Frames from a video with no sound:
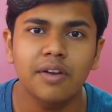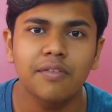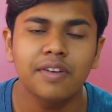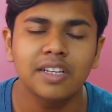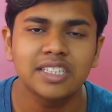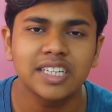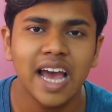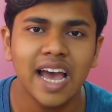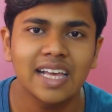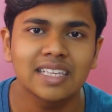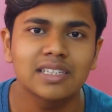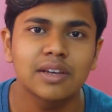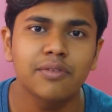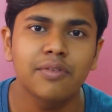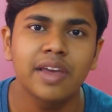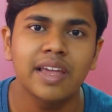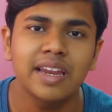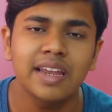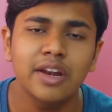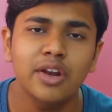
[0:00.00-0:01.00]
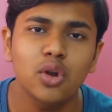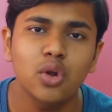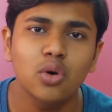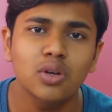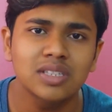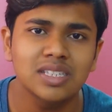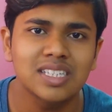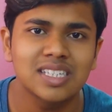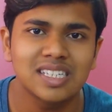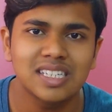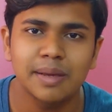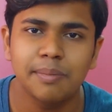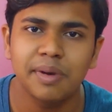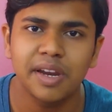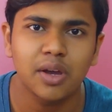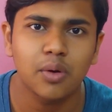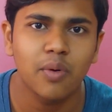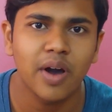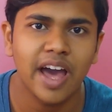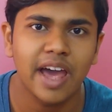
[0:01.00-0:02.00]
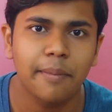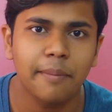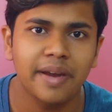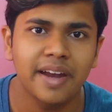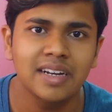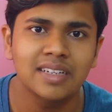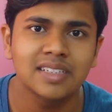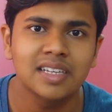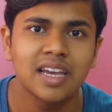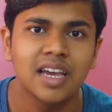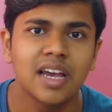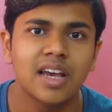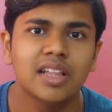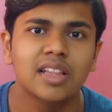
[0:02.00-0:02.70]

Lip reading: which has a very low system requirements,